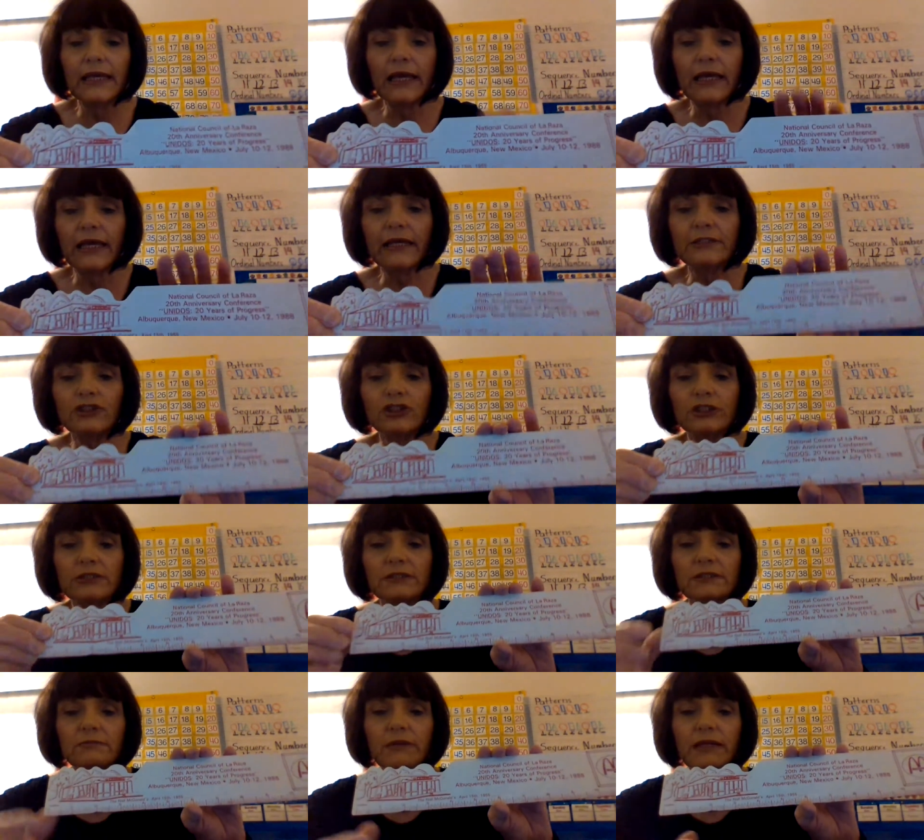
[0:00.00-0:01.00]

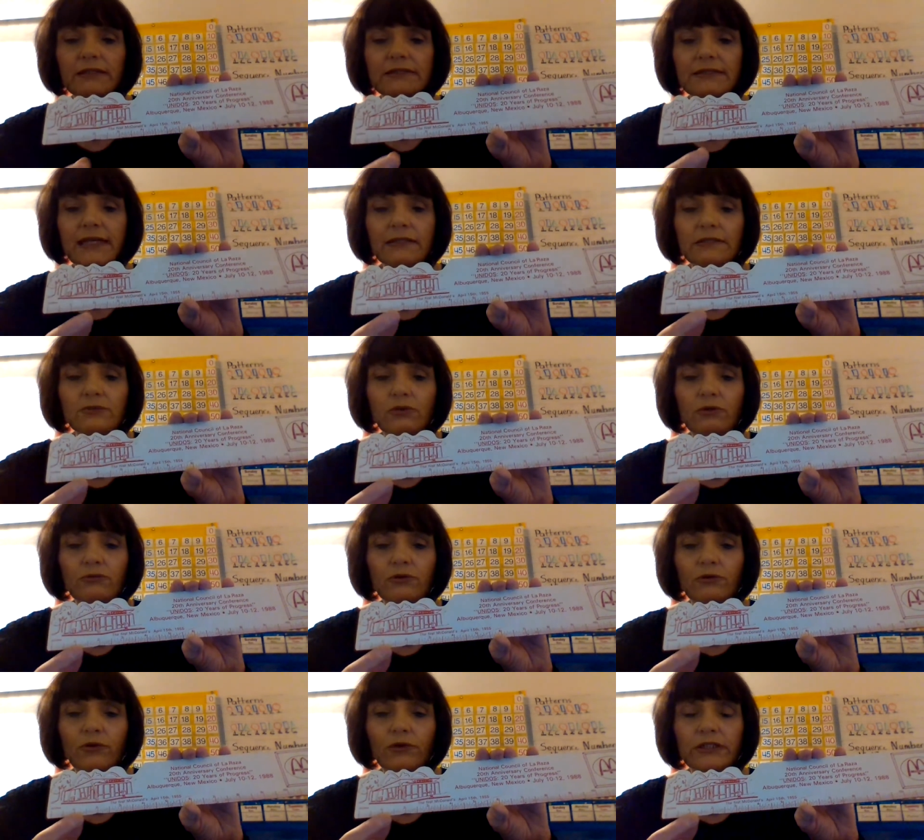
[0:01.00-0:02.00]
inches, because that's what
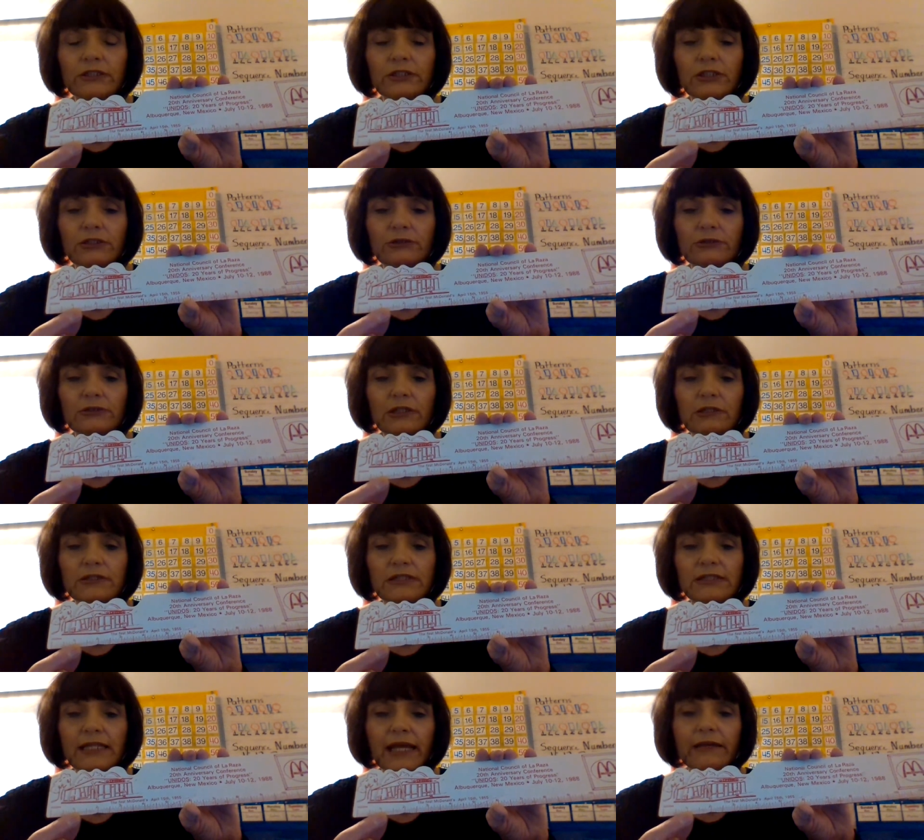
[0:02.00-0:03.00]
we're going to use, our
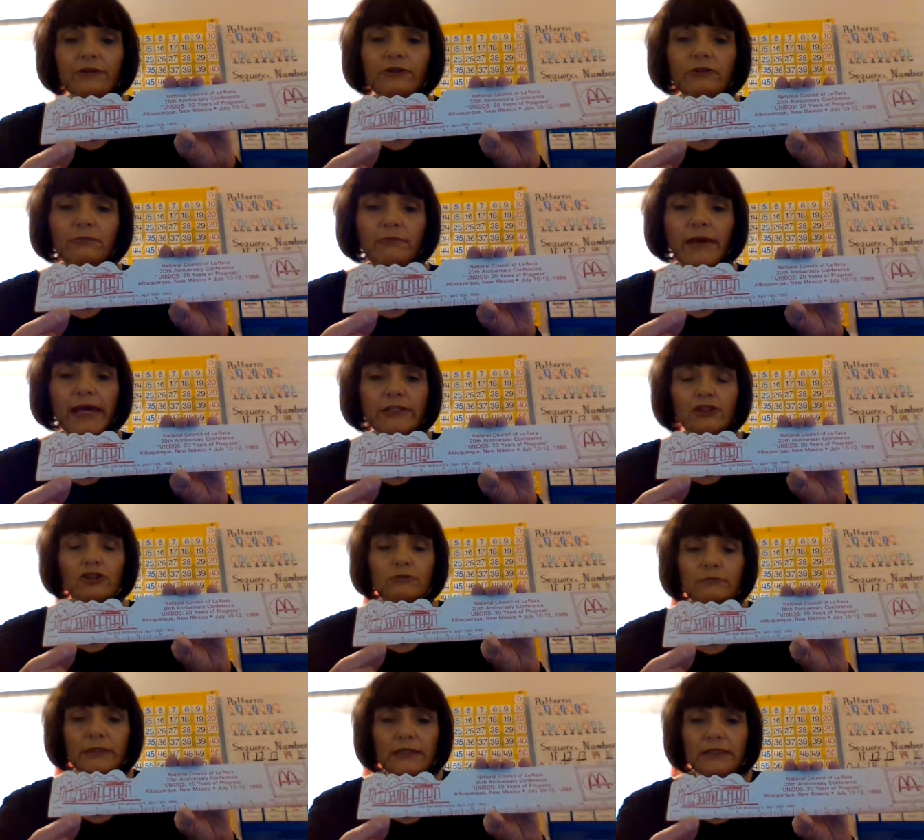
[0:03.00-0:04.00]
standard
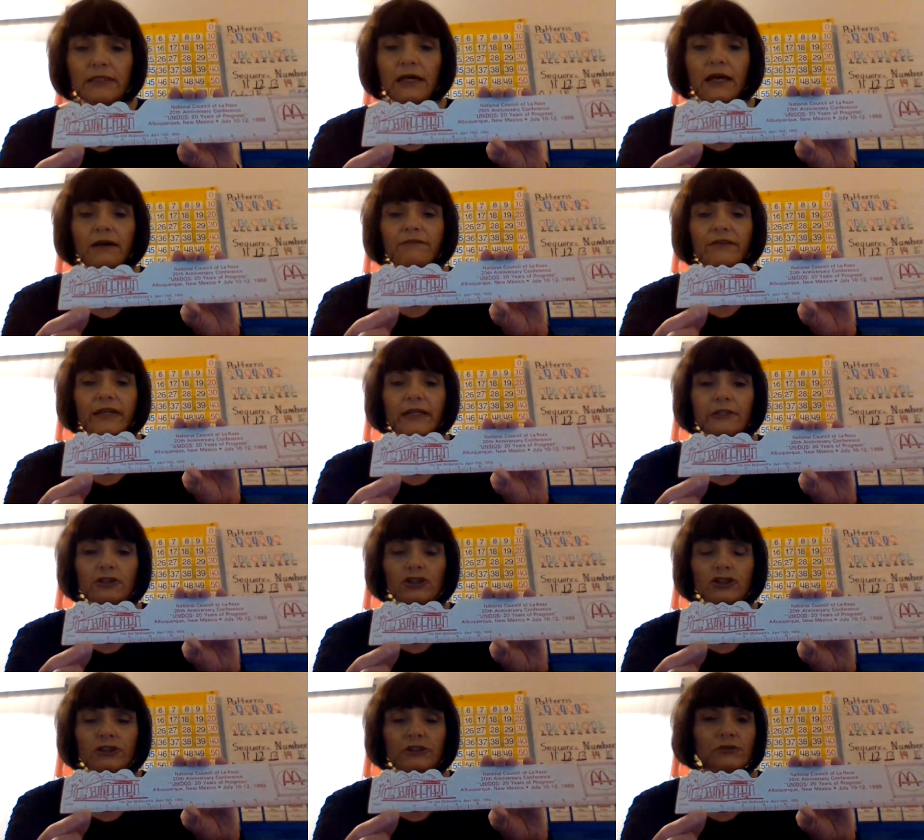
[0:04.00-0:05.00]
measurement of
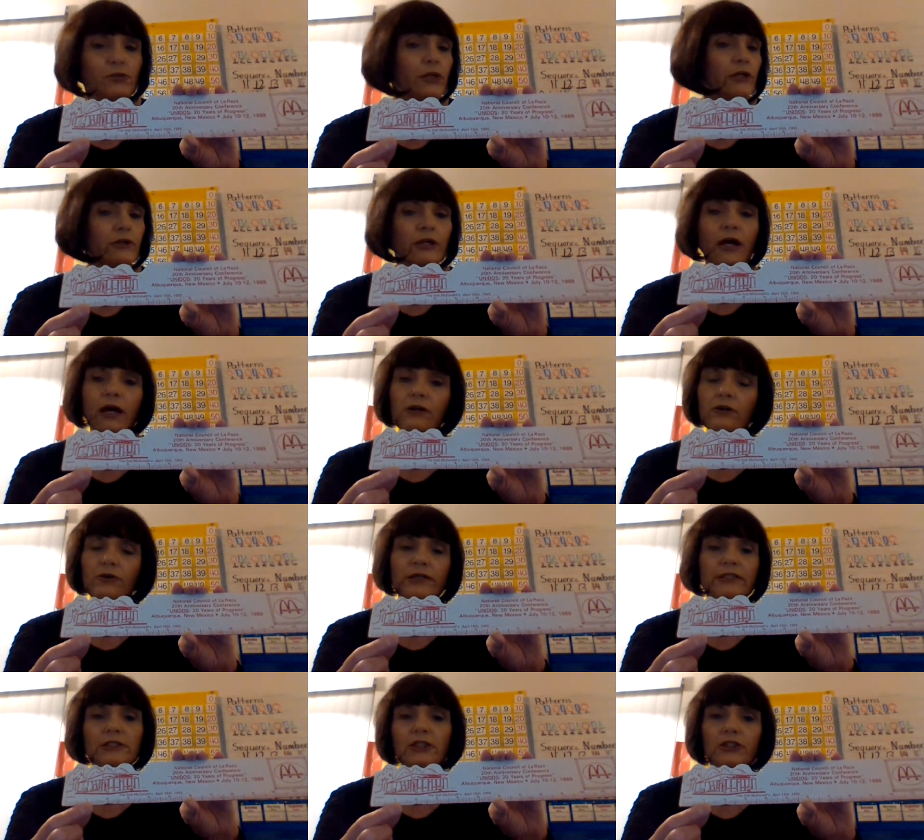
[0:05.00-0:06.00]
inches. We are not
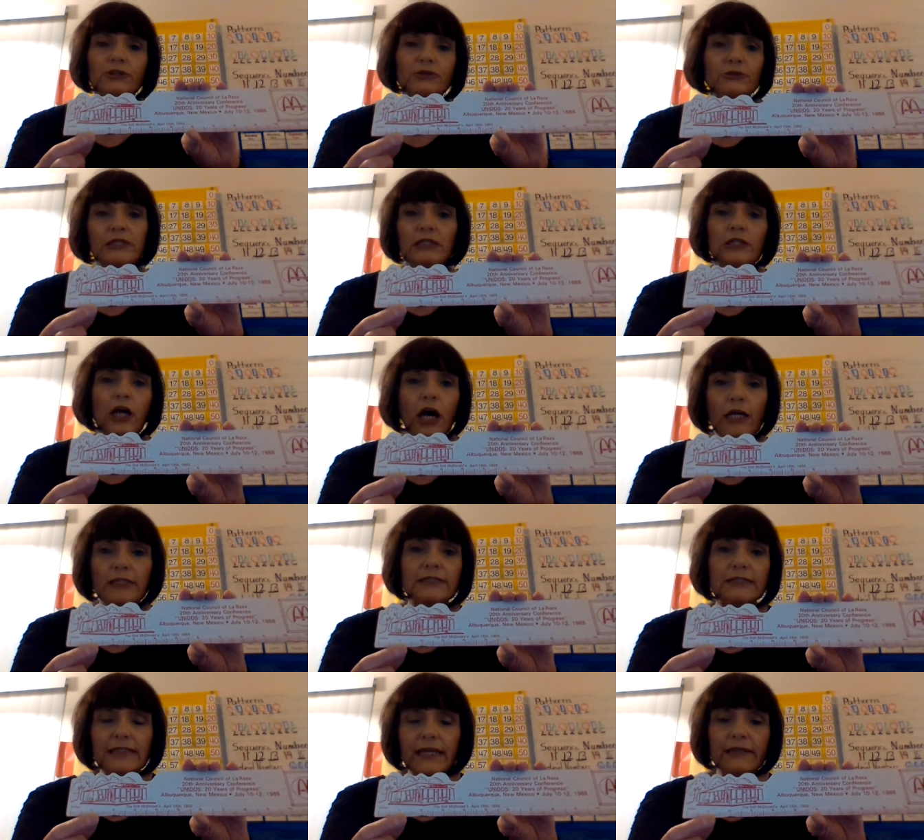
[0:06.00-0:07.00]
going to use a
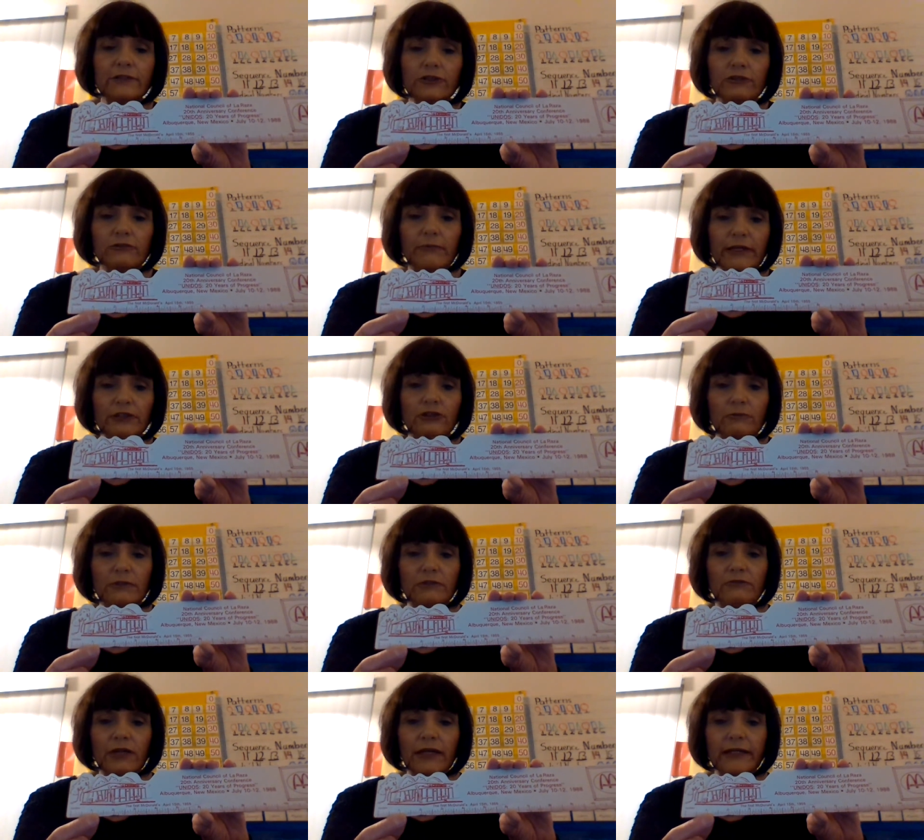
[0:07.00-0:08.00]
non-standard
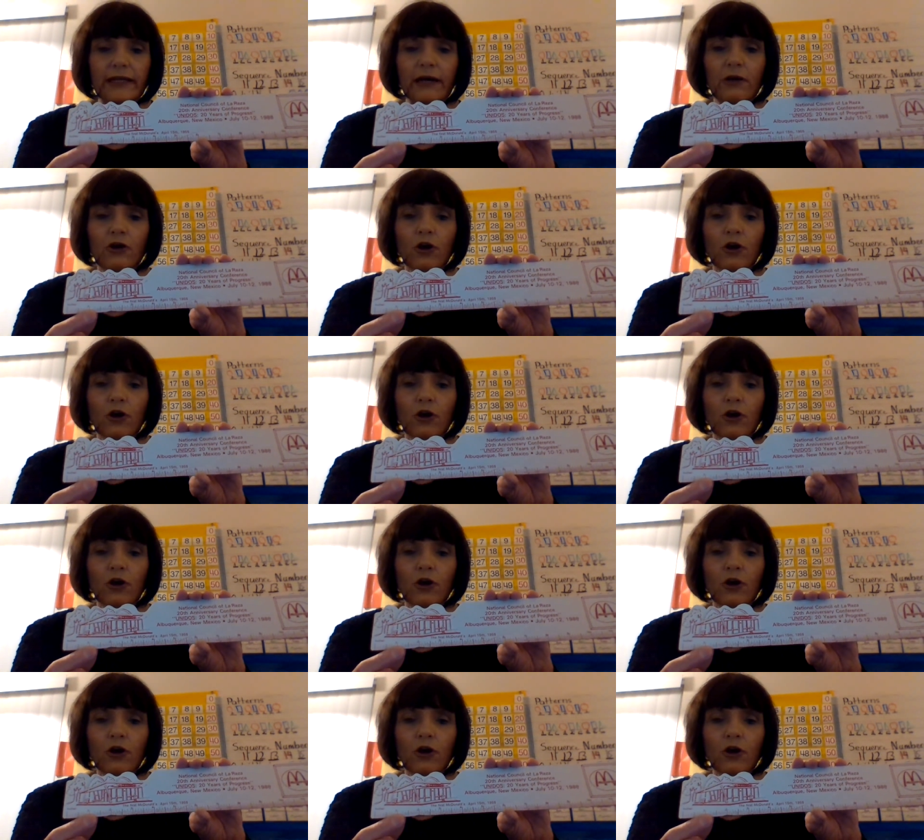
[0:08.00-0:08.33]
measurement right now.